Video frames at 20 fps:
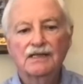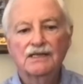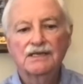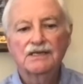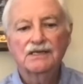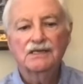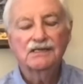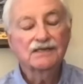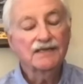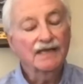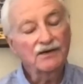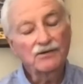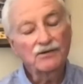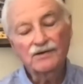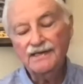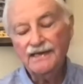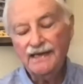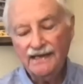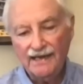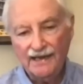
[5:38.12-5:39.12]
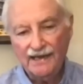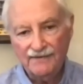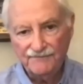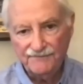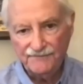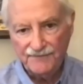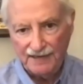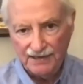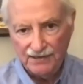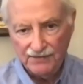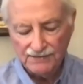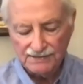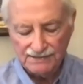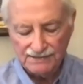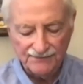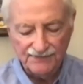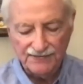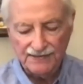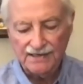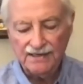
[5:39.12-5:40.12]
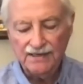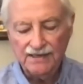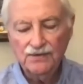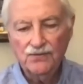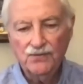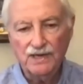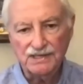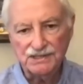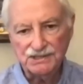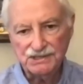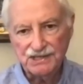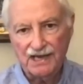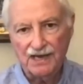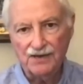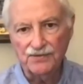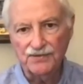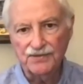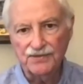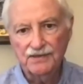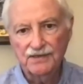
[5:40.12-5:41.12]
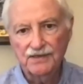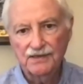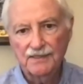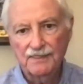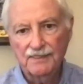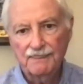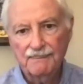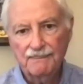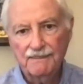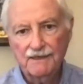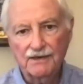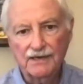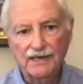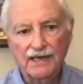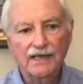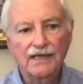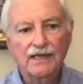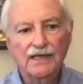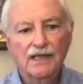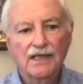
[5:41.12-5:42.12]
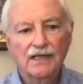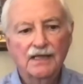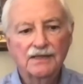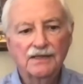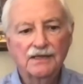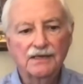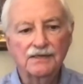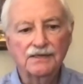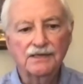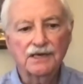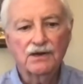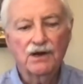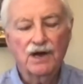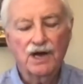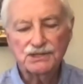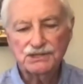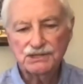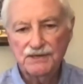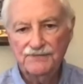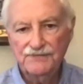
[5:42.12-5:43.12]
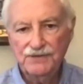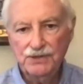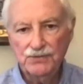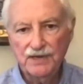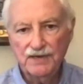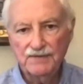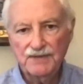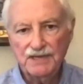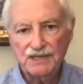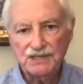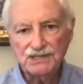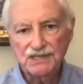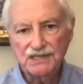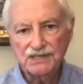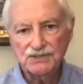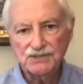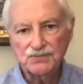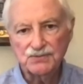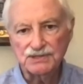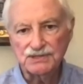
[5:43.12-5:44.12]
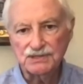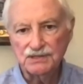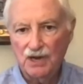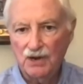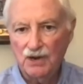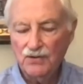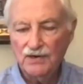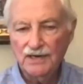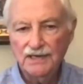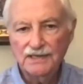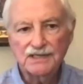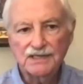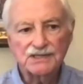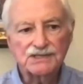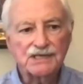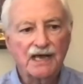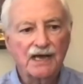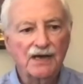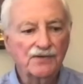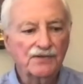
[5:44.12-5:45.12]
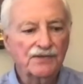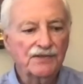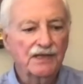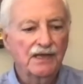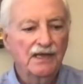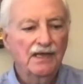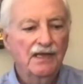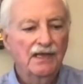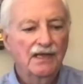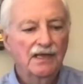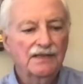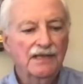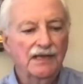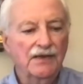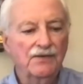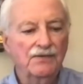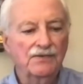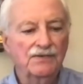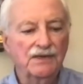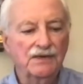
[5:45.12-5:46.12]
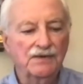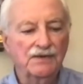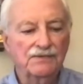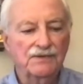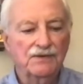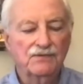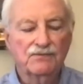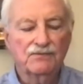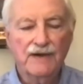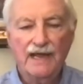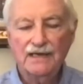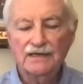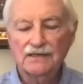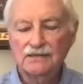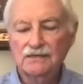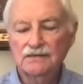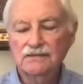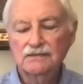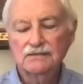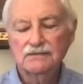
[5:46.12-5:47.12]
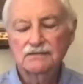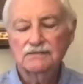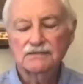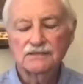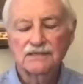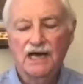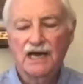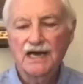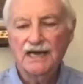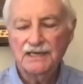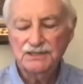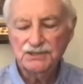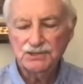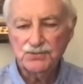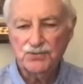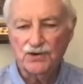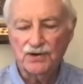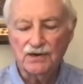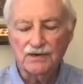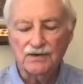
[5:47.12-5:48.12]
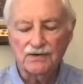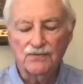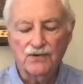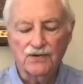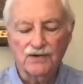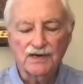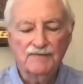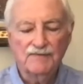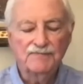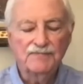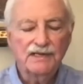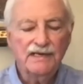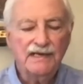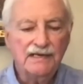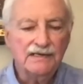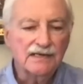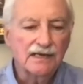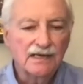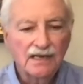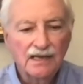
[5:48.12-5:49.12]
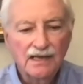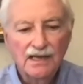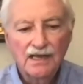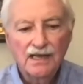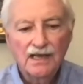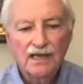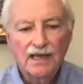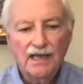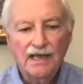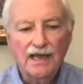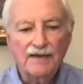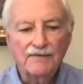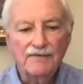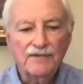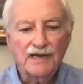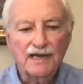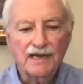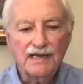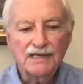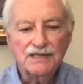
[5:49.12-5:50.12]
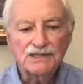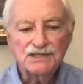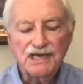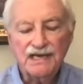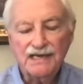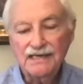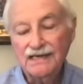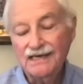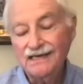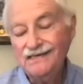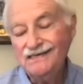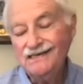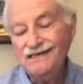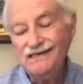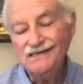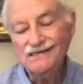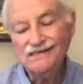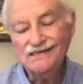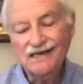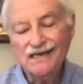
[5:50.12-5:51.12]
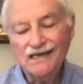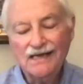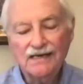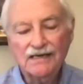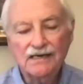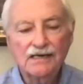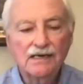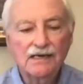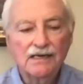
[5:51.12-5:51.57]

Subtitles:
literally and figuratively went south, okay? The cost of doing business was lower in the south. The rail lines were complete. And by, say, 1910,